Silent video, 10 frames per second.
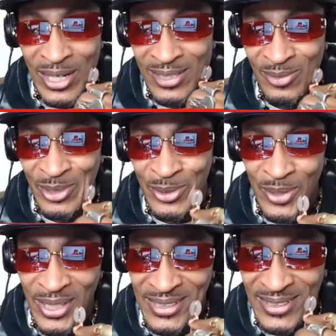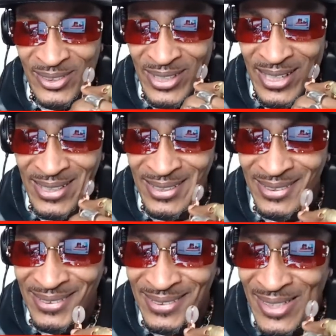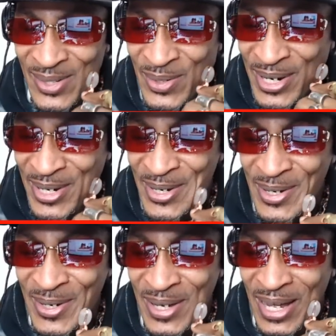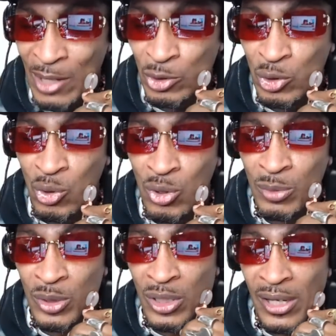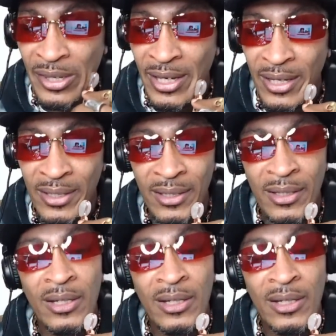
that's a request. Okay. All right. How durable are they?